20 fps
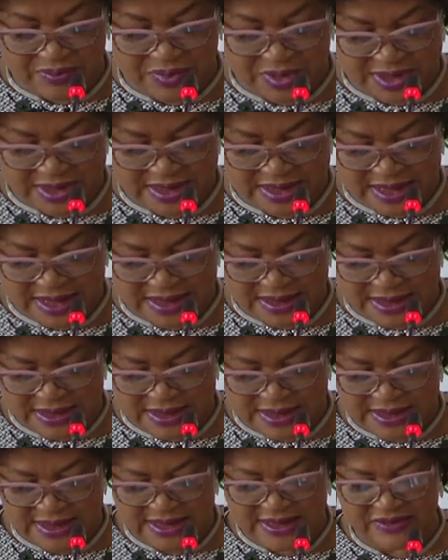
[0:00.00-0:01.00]
the President
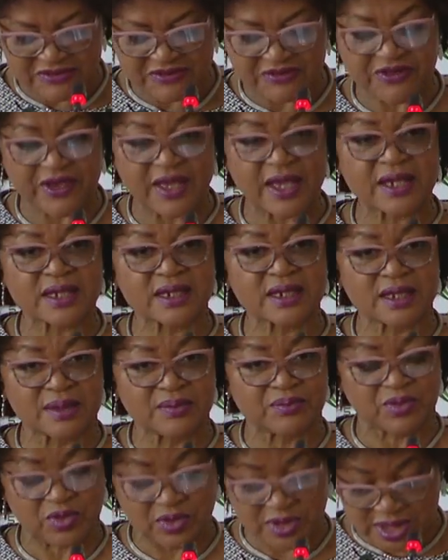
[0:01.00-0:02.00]
is a very
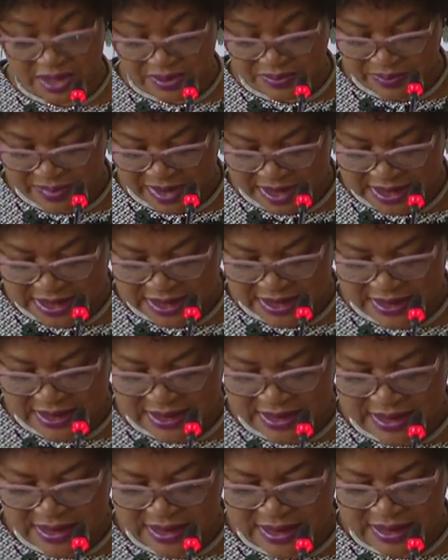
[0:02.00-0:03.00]
important matter,
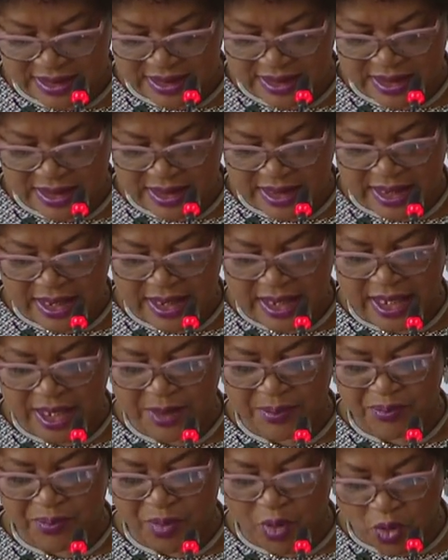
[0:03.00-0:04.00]

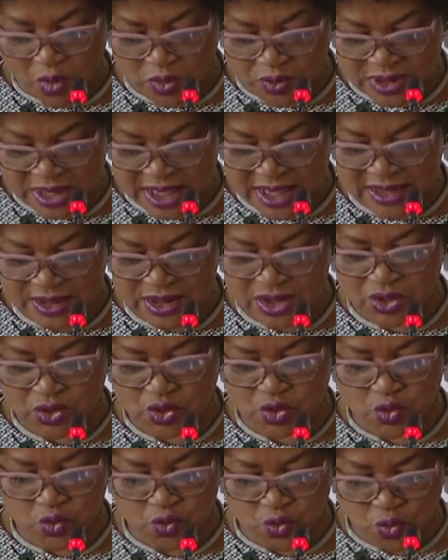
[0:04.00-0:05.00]
a potent
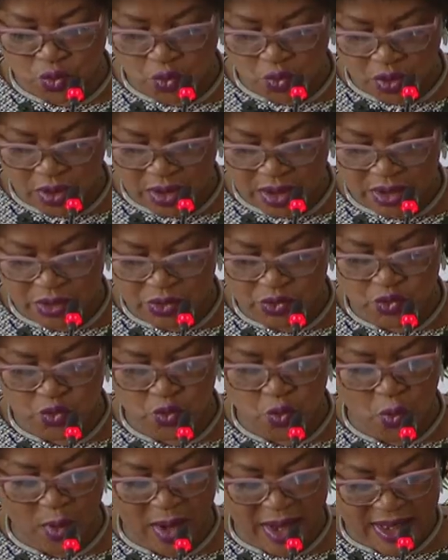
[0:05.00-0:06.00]
tool
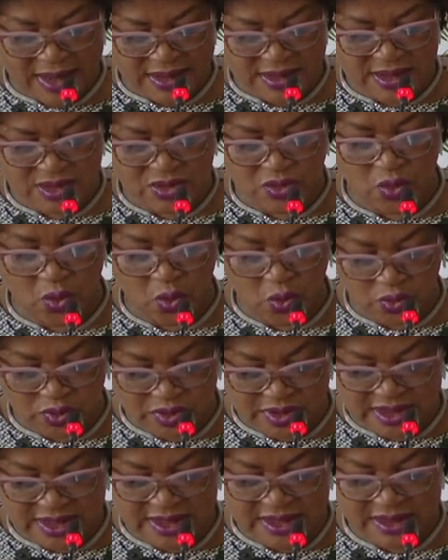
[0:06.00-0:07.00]
towards
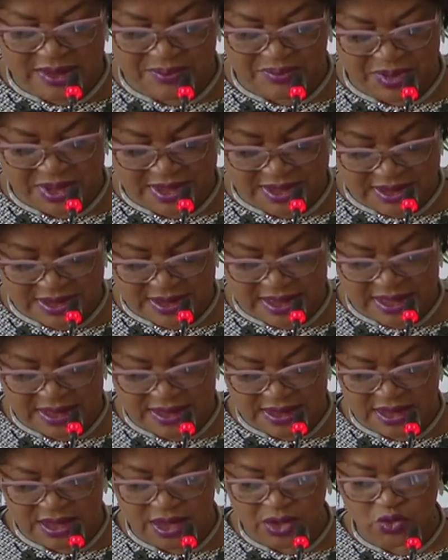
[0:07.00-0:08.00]
holding the
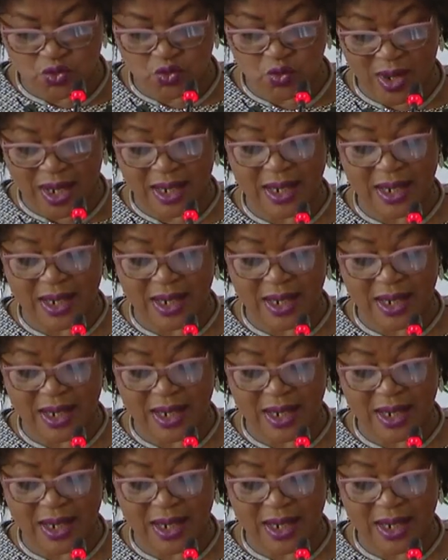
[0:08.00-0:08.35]
President to